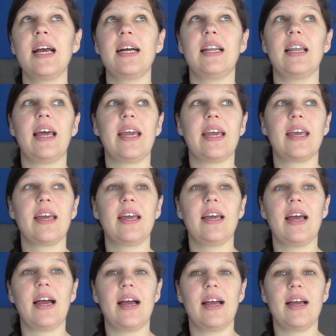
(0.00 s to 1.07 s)
Like
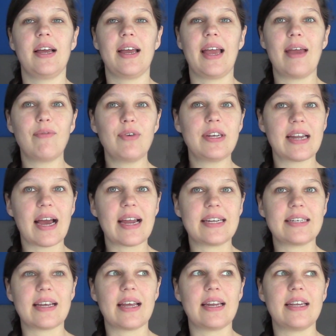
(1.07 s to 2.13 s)
every
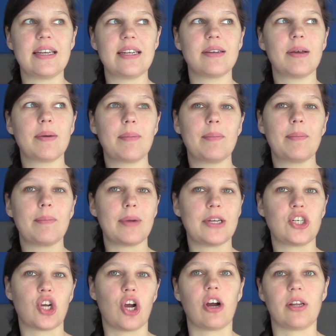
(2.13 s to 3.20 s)
night I need my
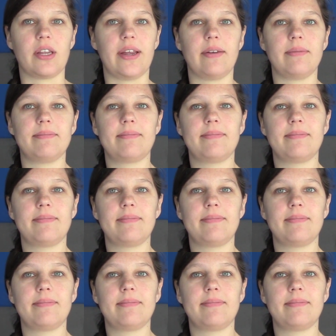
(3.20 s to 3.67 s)
chocolate.